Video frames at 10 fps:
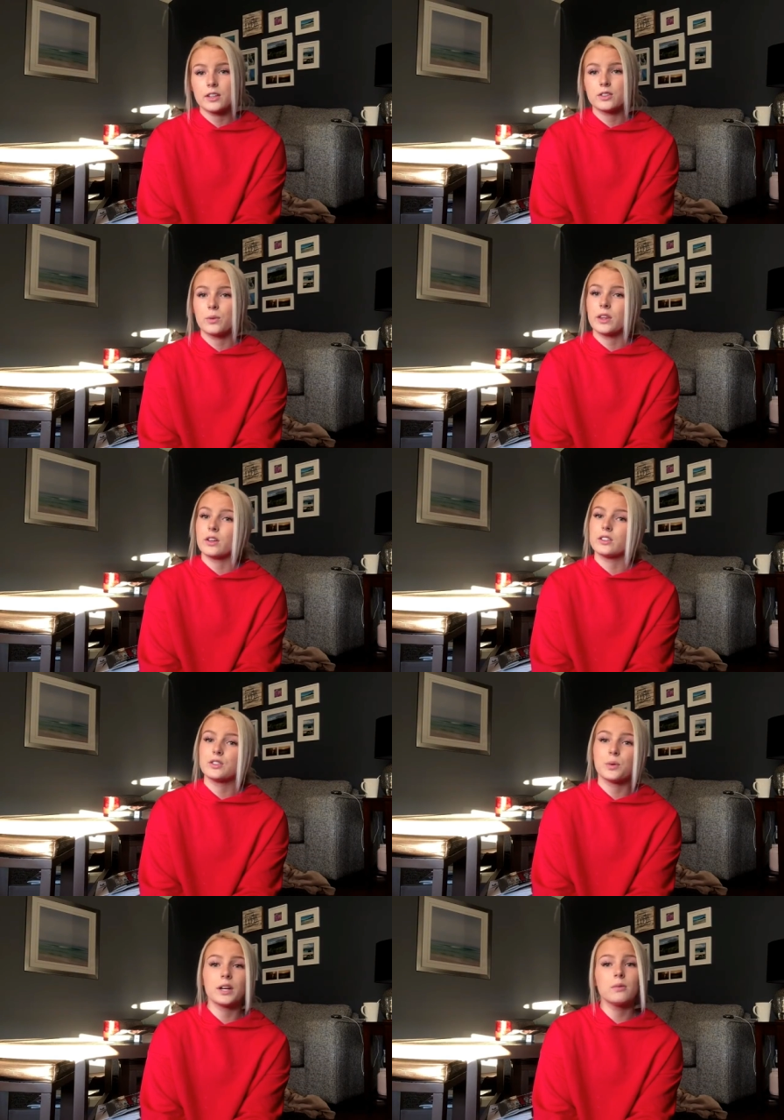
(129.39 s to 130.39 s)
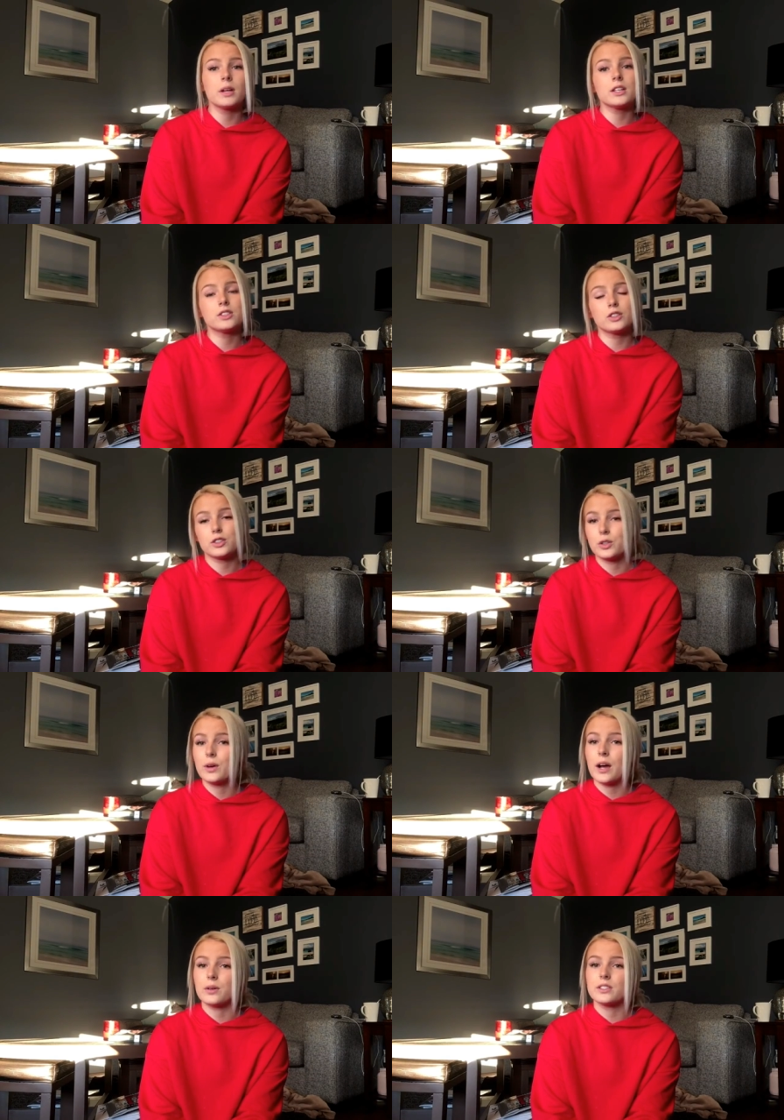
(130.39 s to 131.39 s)
So whether it's 20 minutes or 2
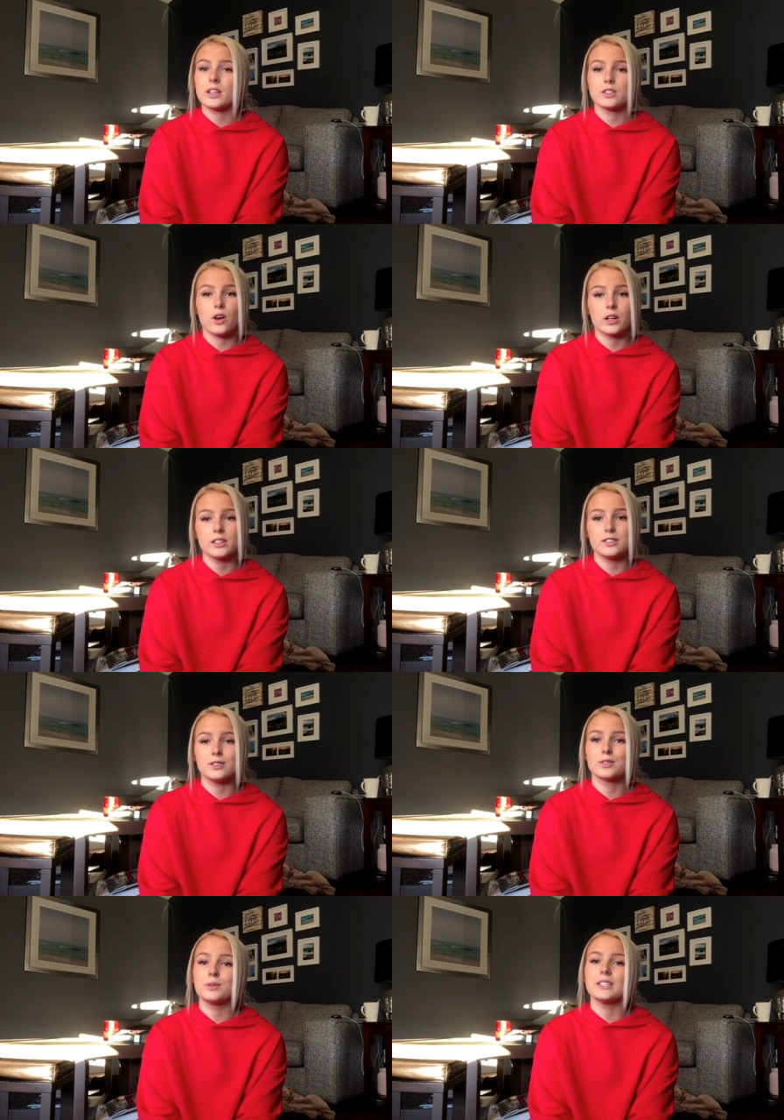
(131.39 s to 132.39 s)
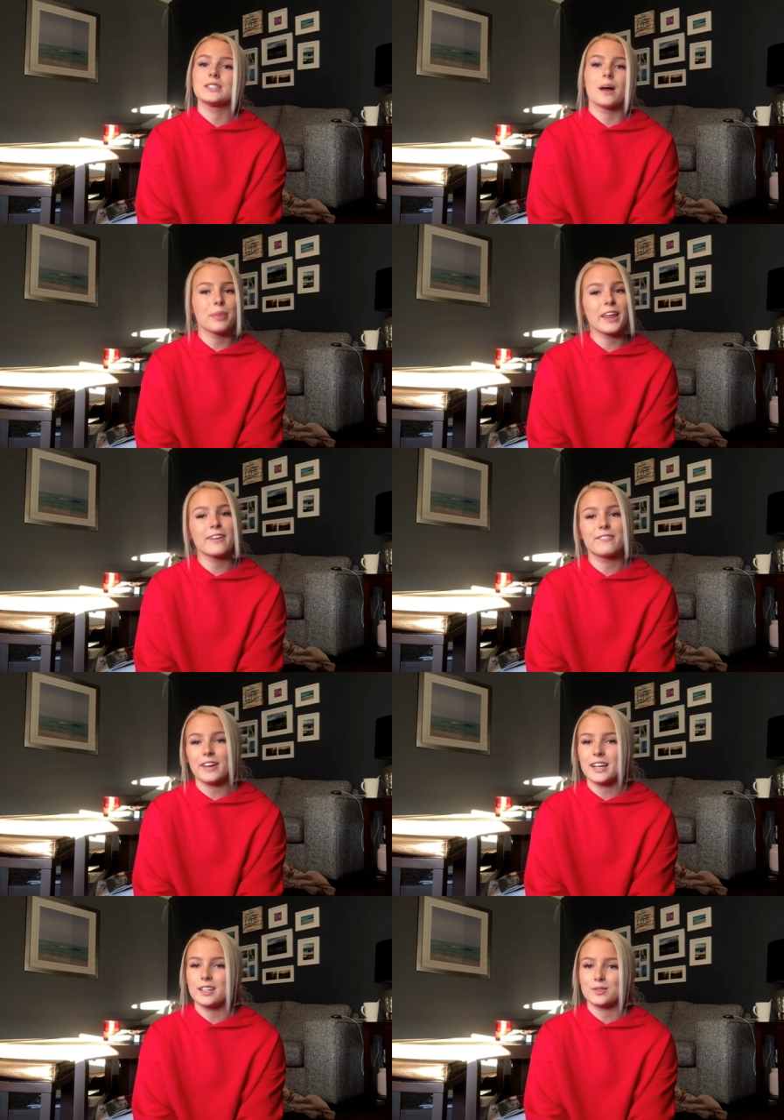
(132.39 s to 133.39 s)
hours, as long as you squeeze something
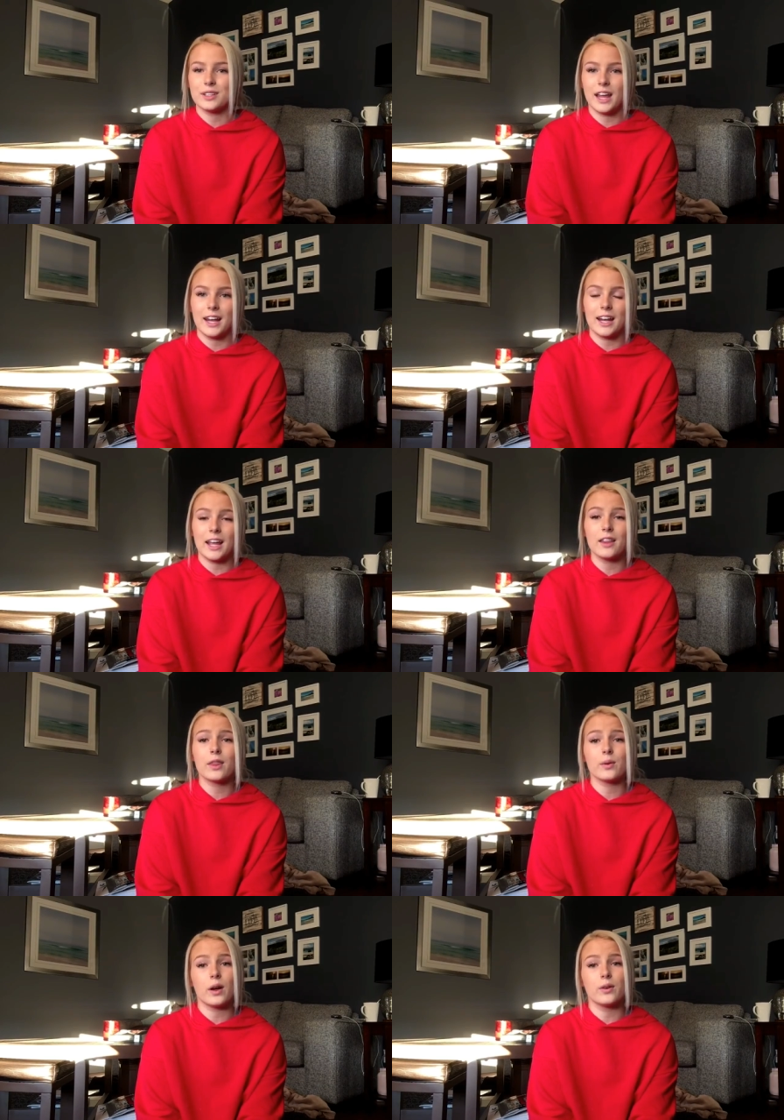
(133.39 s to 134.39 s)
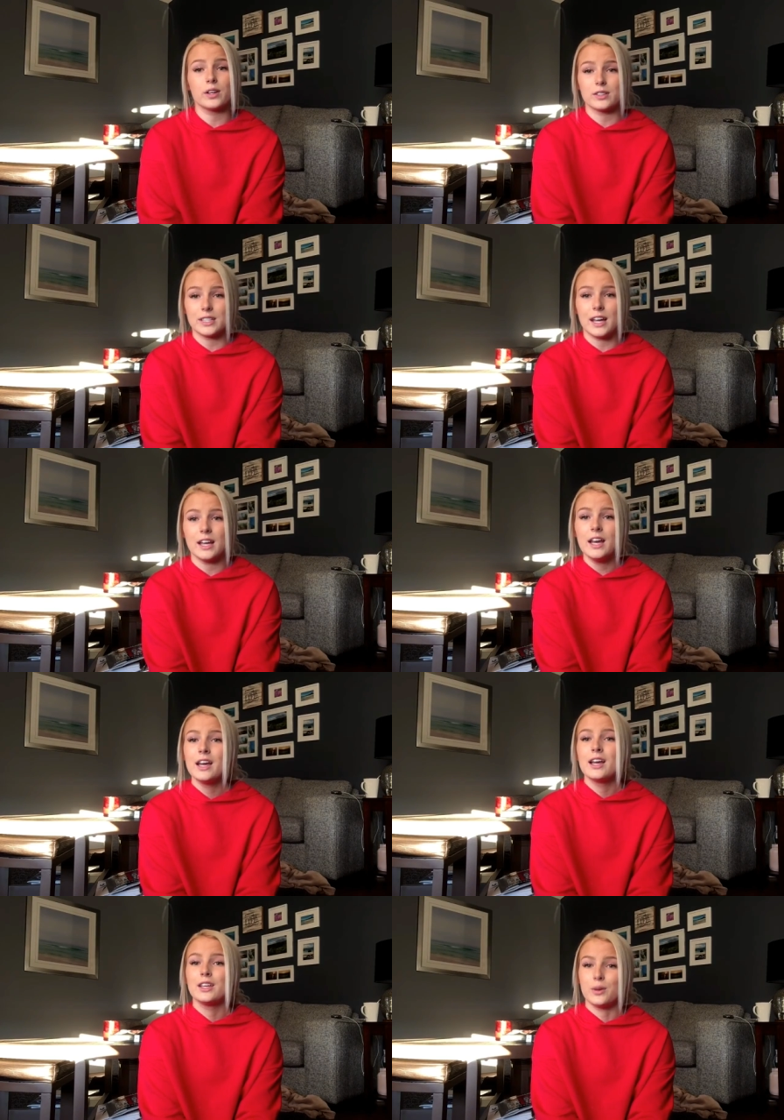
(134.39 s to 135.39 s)
fitness related in throughout your day,
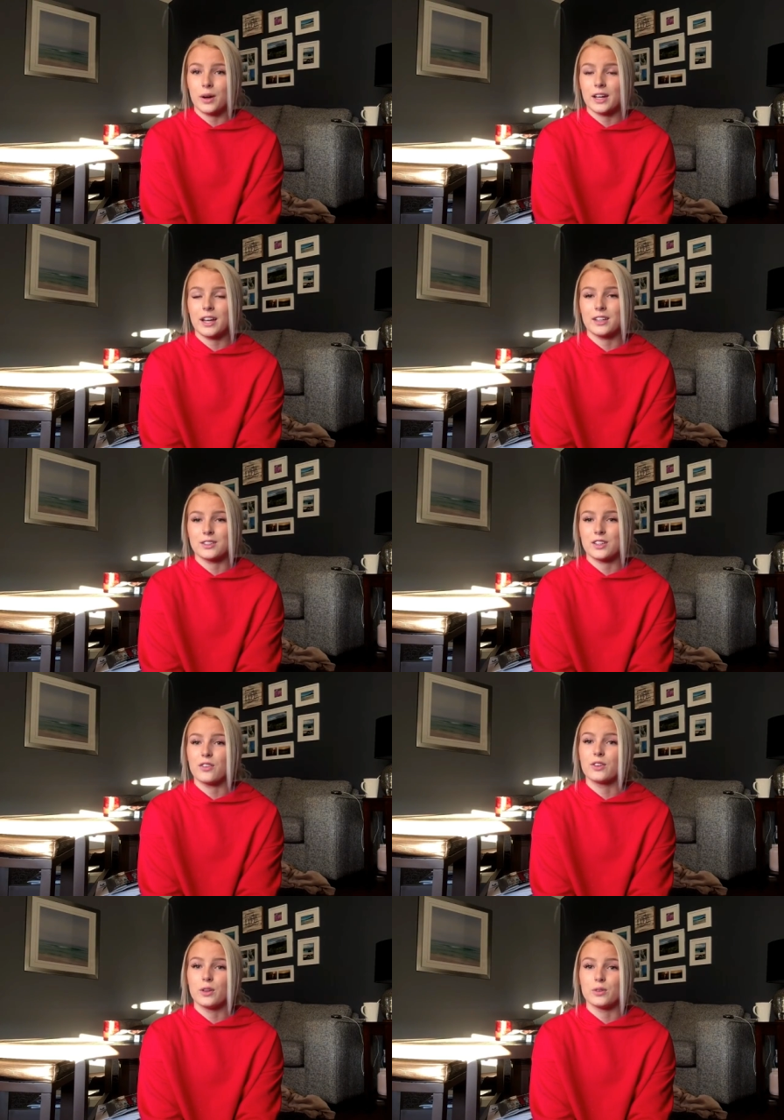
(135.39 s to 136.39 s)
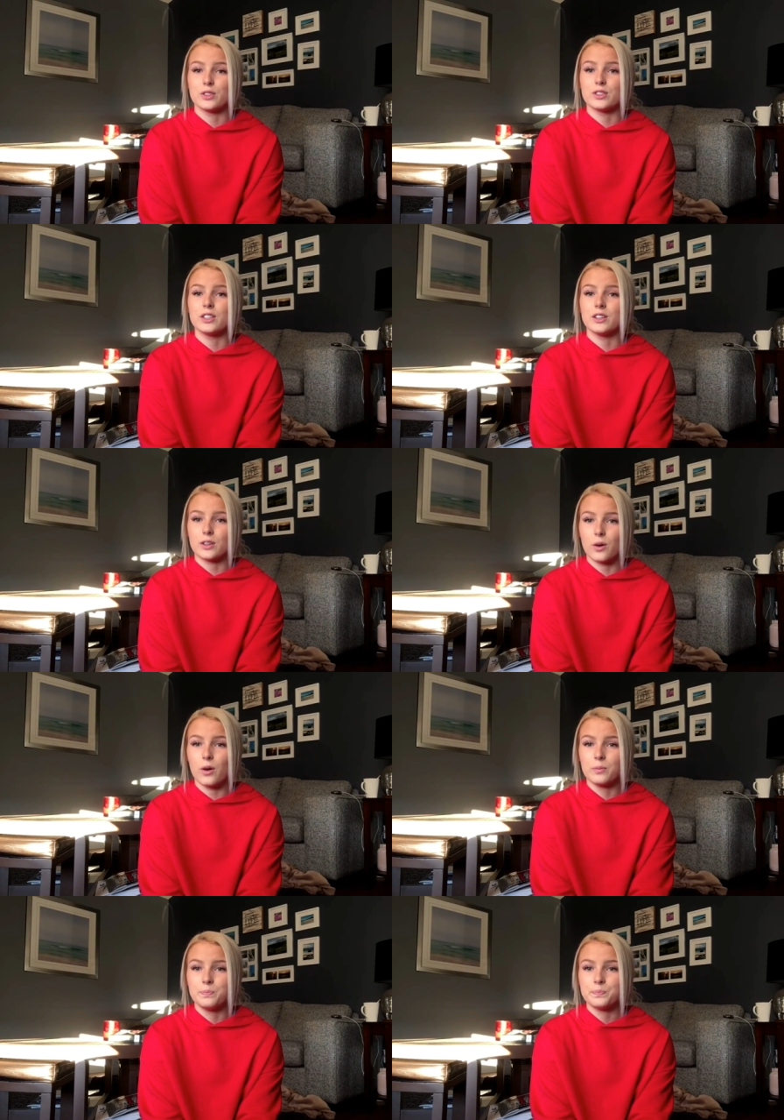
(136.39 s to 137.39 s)
you are getting yourself closer to your goal.